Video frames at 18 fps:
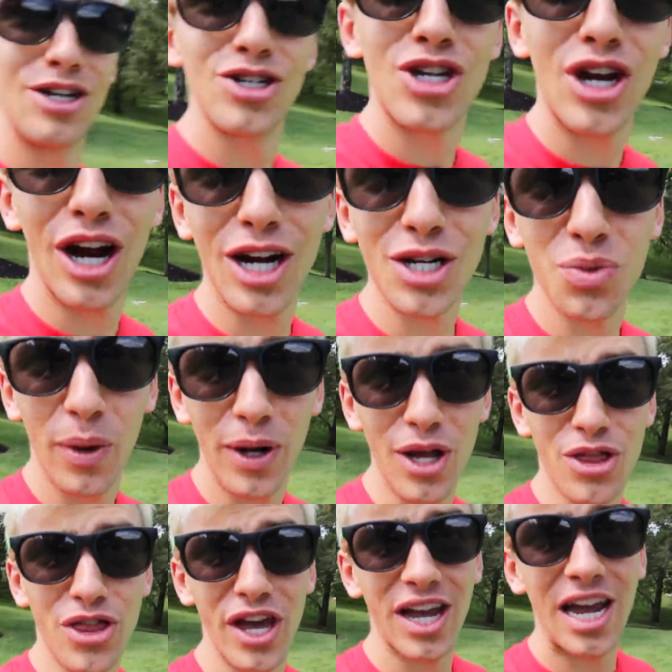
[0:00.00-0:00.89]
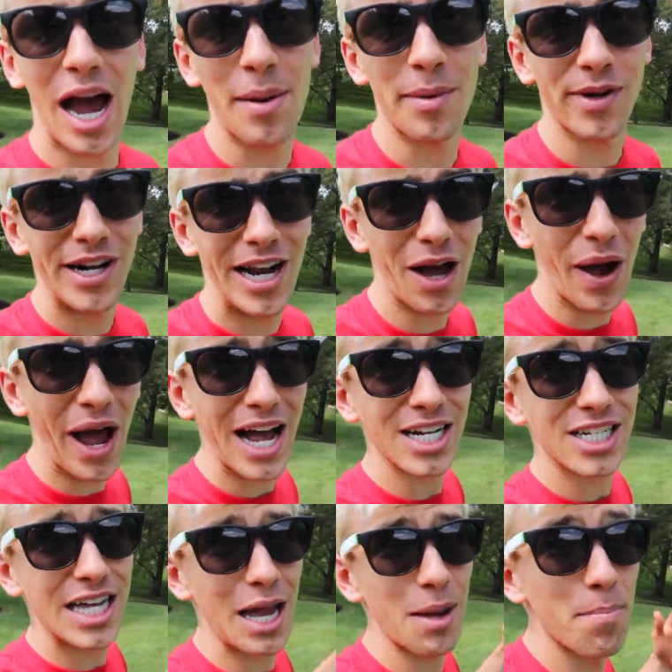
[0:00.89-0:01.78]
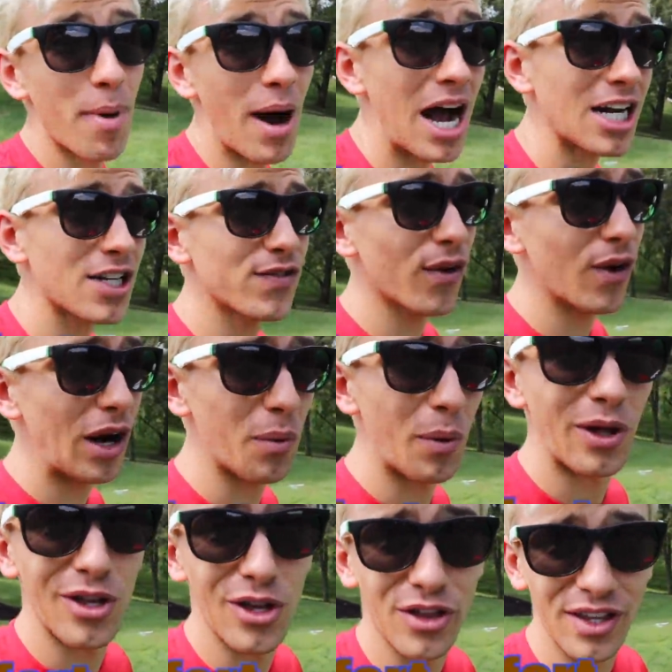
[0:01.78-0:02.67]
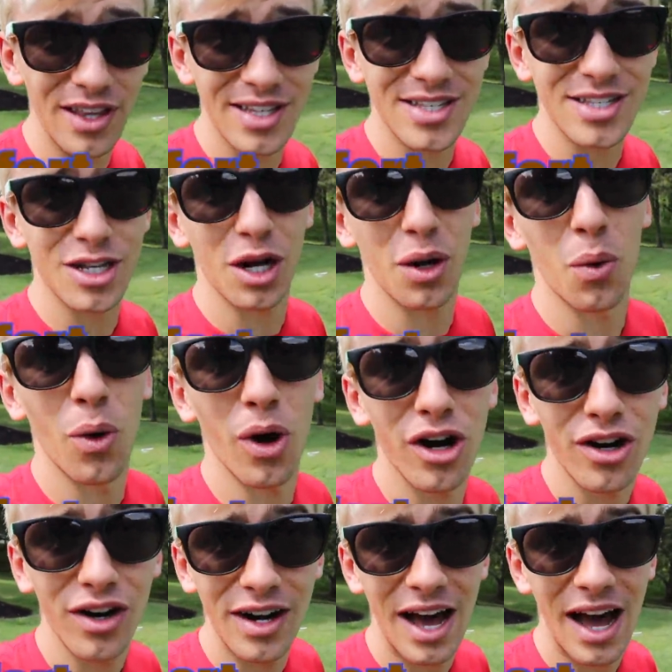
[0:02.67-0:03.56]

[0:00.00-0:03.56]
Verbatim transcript: Sharers, what do you think? Comment right now, hashtag BoxFort, and whether you think this is gonna work or